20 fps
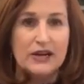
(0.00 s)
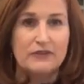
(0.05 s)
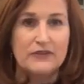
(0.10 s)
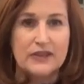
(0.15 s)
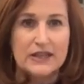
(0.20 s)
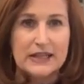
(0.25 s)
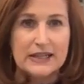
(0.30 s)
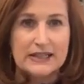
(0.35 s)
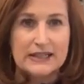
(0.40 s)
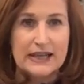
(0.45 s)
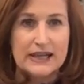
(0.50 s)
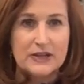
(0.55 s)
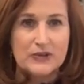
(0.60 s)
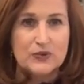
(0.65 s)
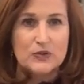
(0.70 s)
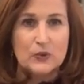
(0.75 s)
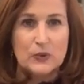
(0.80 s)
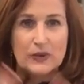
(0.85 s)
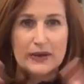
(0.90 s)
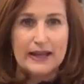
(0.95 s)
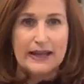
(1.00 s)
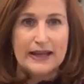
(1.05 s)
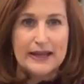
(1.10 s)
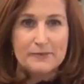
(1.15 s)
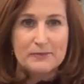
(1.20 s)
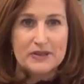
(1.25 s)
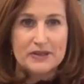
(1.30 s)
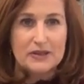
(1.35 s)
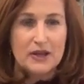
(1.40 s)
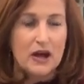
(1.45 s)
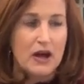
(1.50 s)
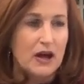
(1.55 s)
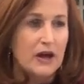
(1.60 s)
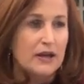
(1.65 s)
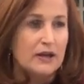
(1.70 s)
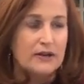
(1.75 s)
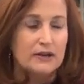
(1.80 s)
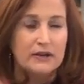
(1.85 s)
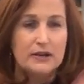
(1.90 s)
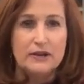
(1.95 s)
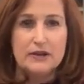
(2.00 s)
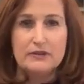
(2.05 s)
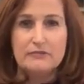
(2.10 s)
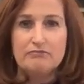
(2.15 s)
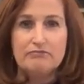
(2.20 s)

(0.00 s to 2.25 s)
not even the Container Store, Amazon,